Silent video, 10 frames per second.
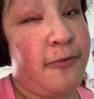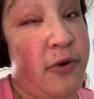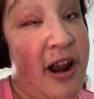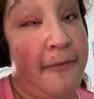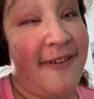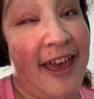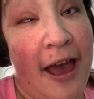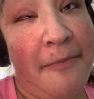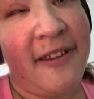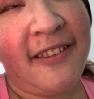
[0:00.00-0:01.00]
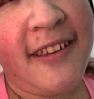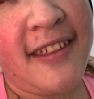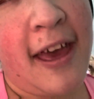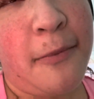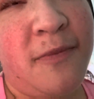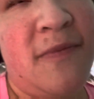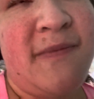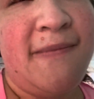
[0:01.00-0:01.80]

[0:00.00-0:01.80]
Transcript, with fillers: whatever happened to them.